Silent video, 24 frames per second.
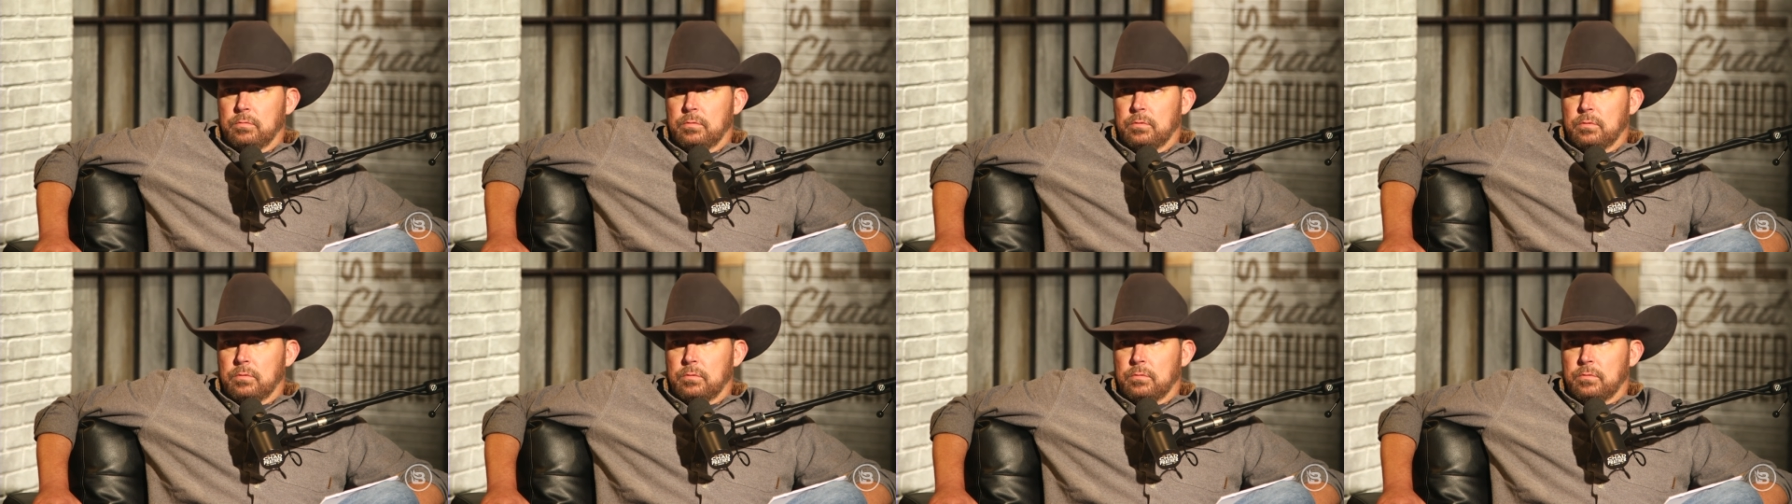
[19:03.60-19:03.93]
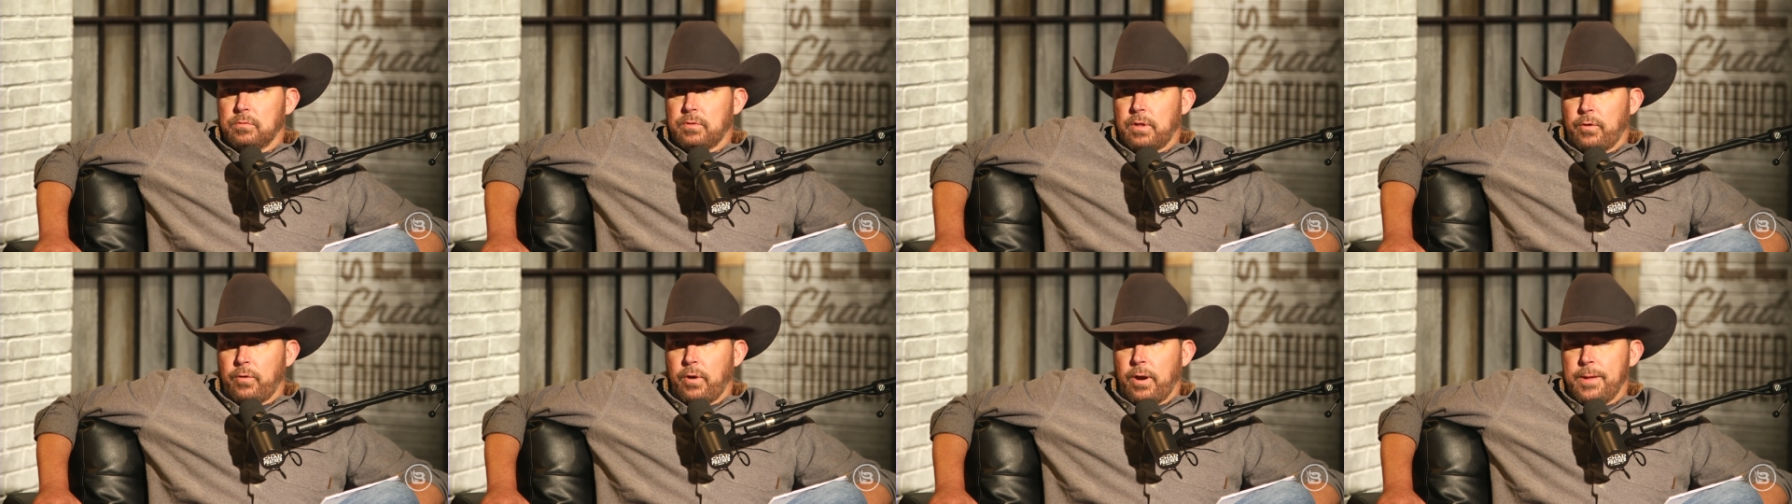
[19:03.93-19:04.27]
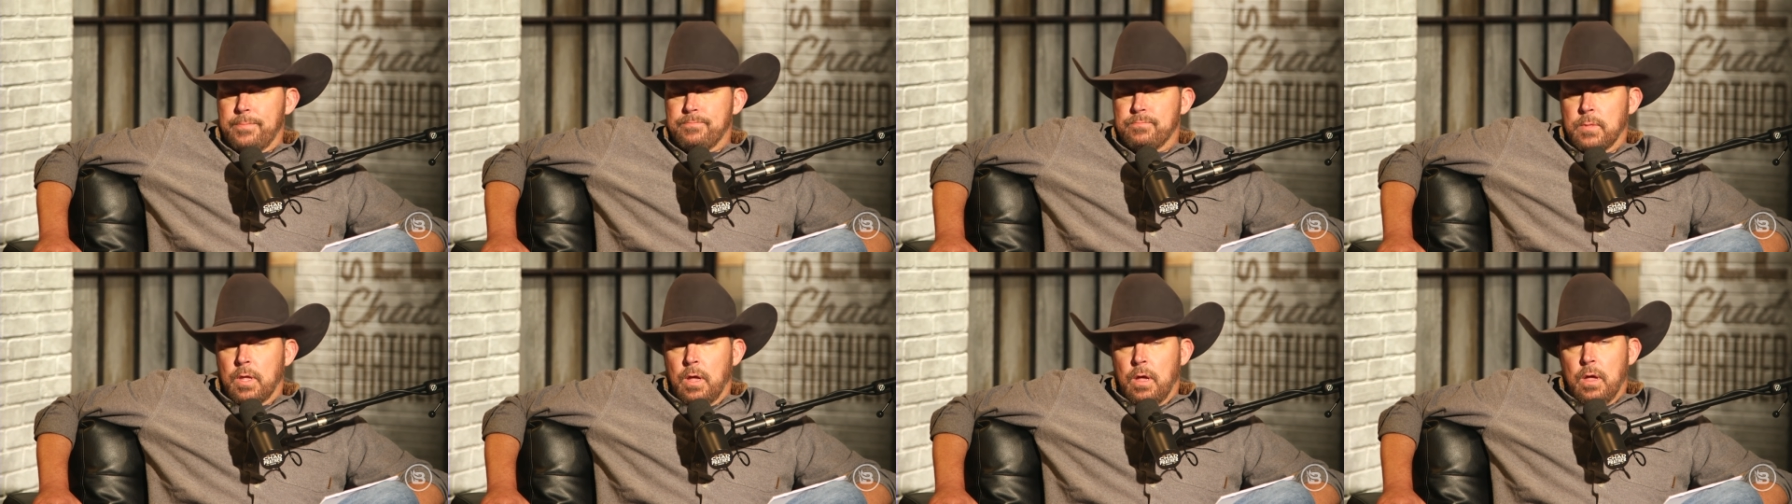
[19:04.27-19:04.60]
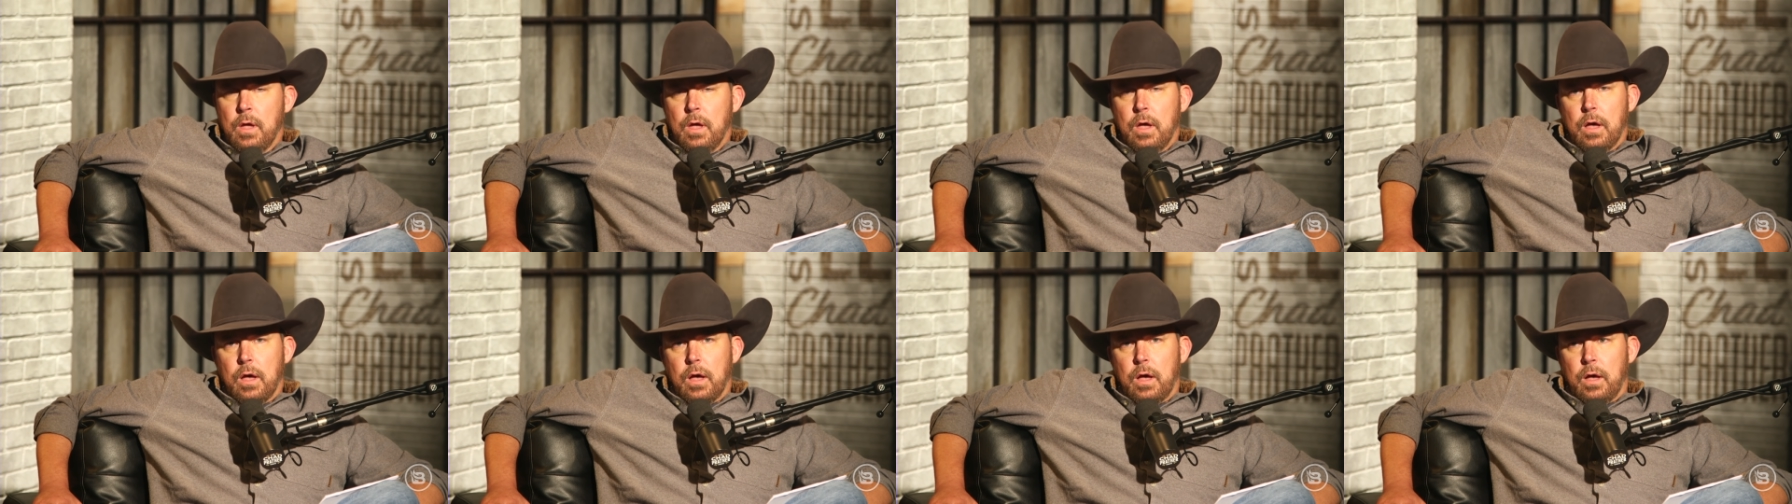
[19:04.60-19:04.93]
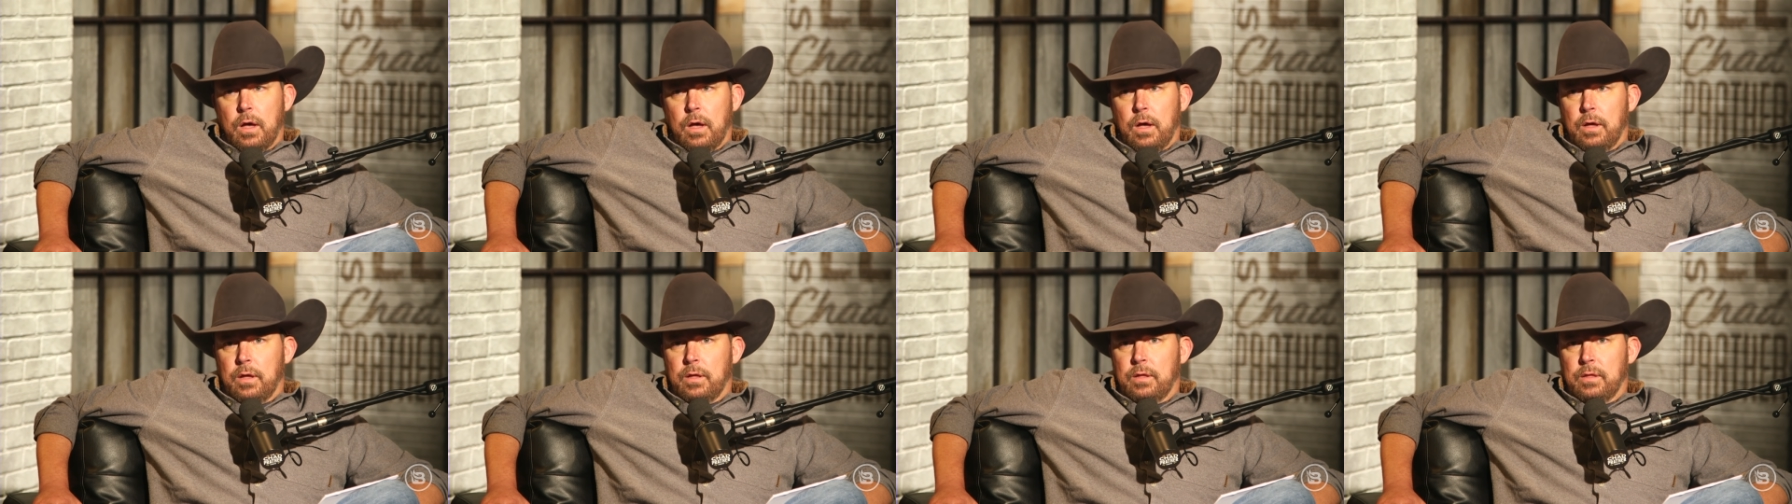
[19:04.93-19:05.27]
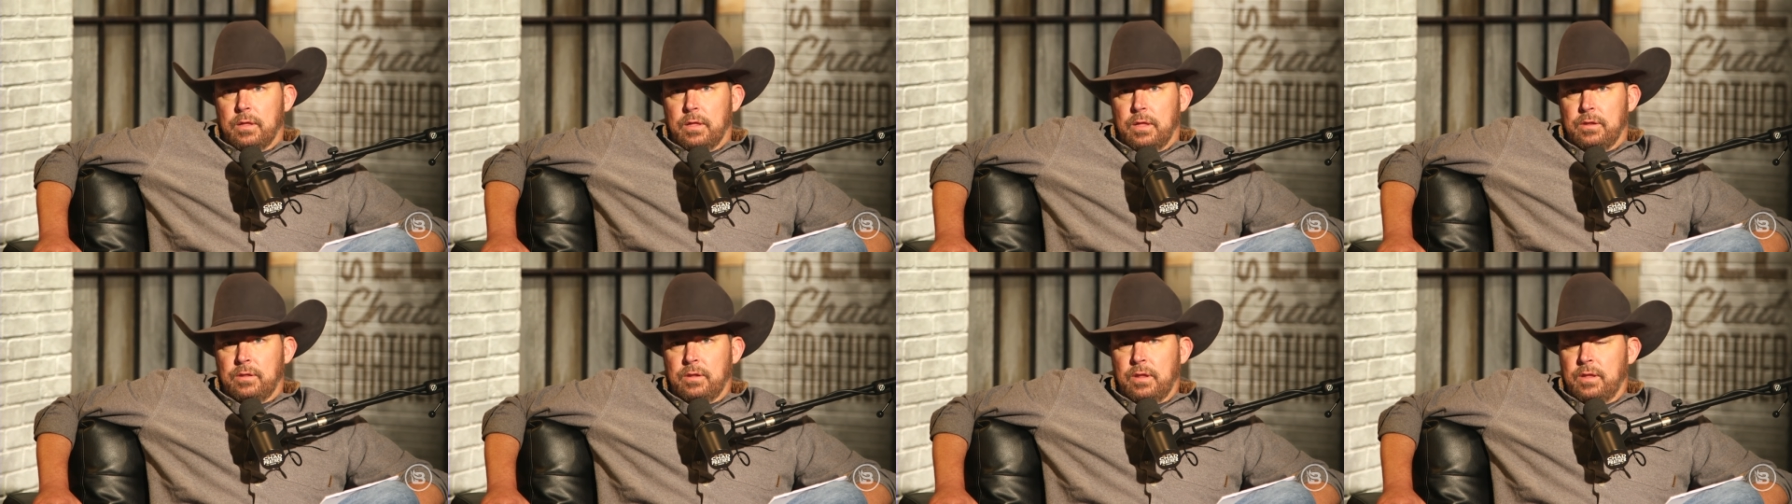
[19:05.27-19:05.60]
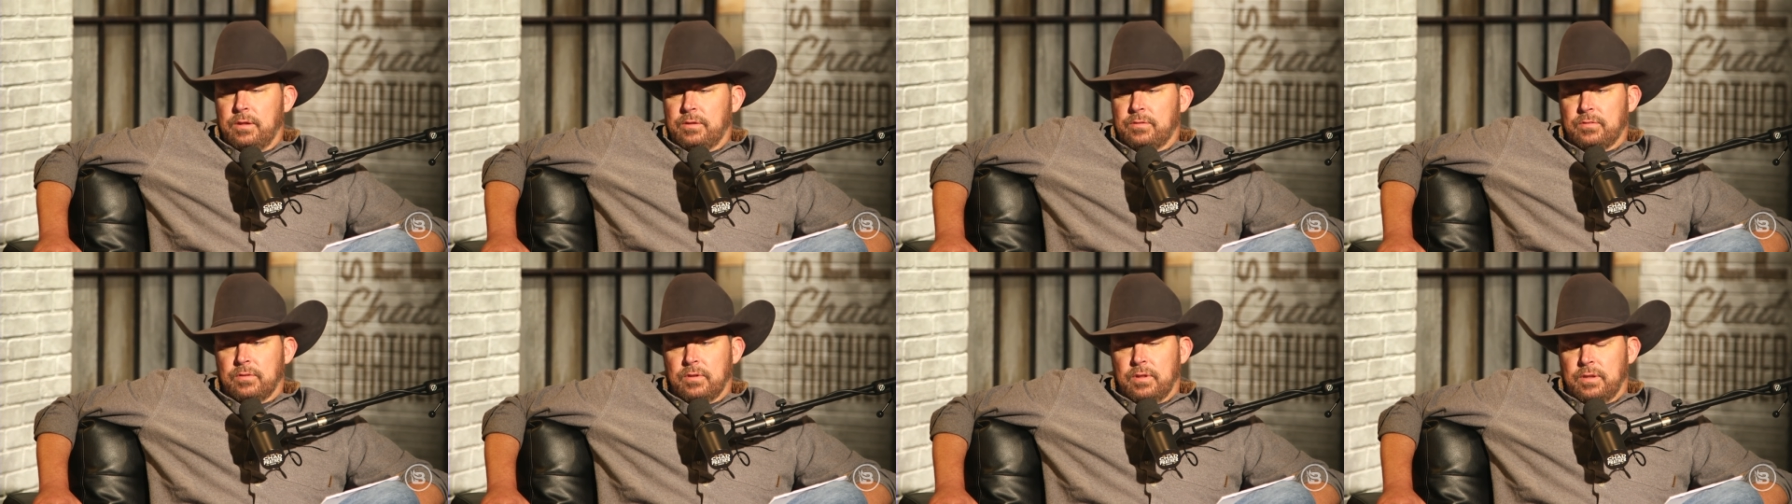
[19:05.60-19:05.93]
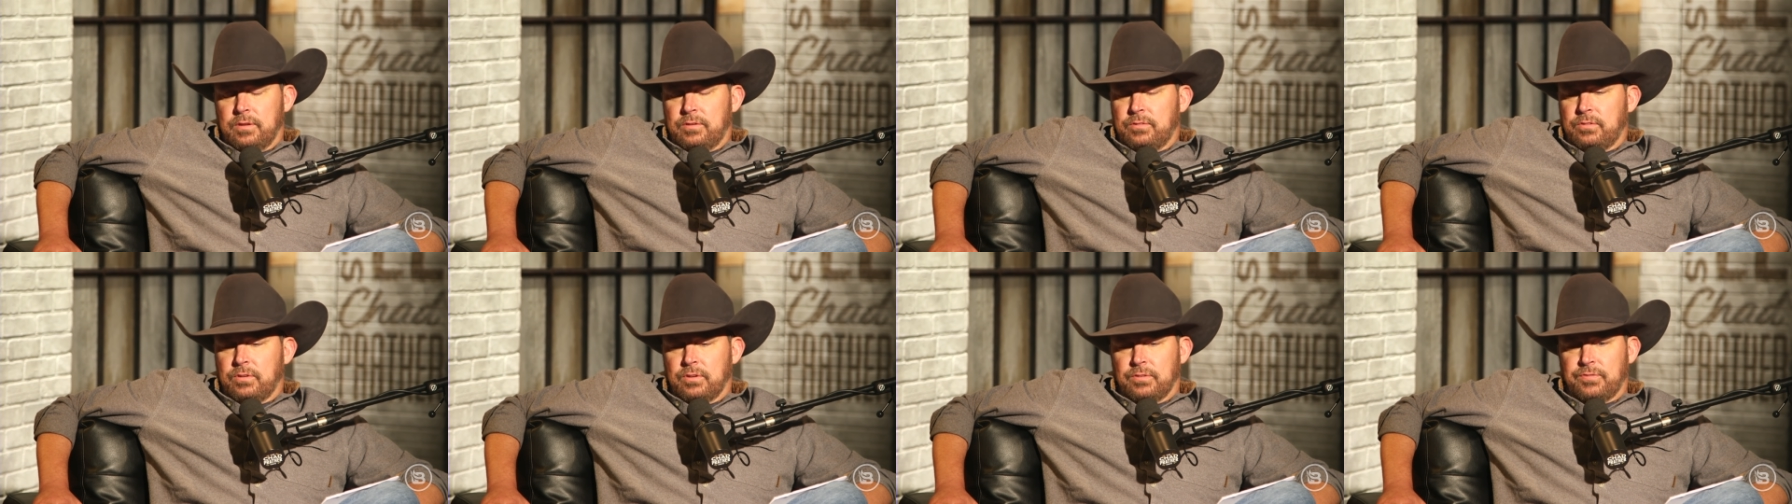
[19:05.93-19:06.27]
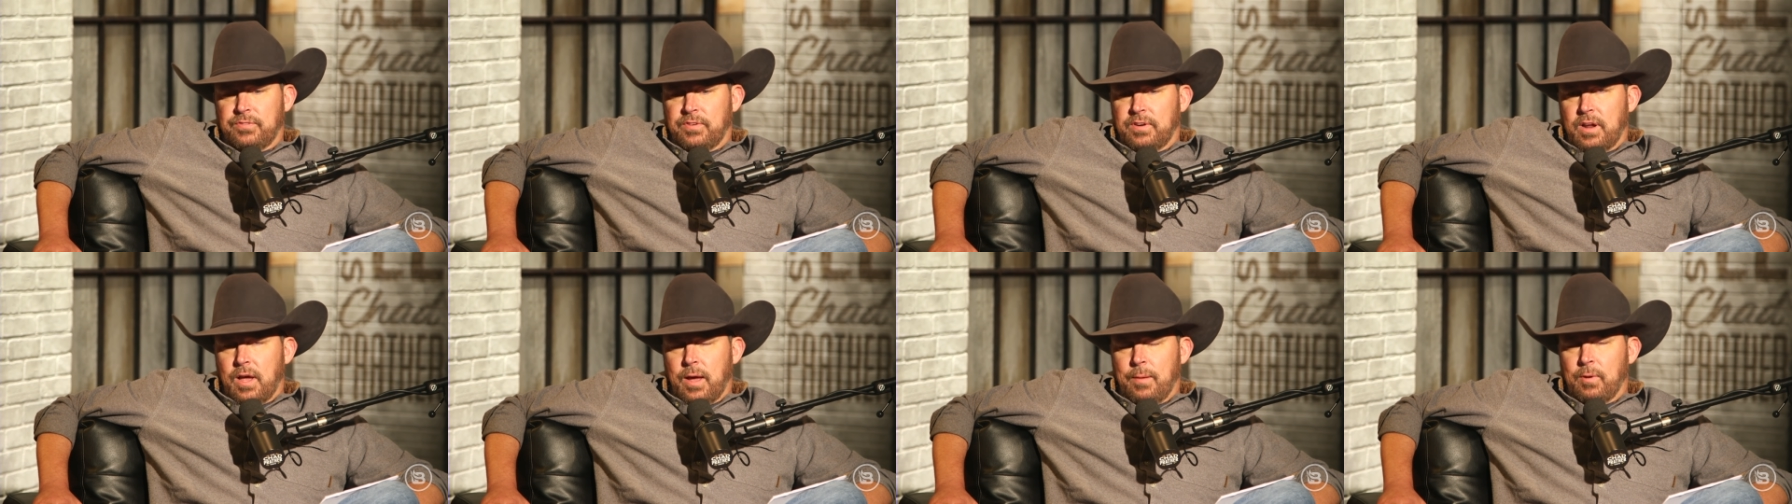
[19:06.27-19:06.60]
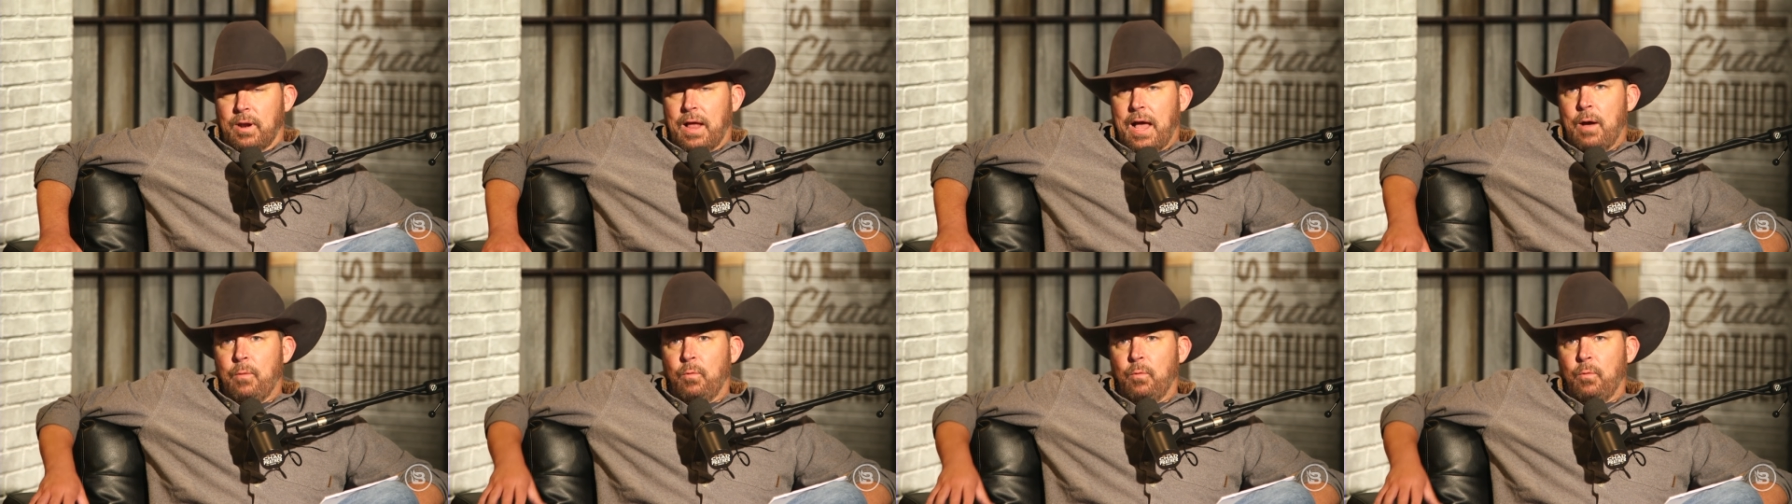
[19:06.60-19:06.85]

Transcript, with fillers: That's right. Is that right? That's right. Uh, it, it's, it's just phenomenal.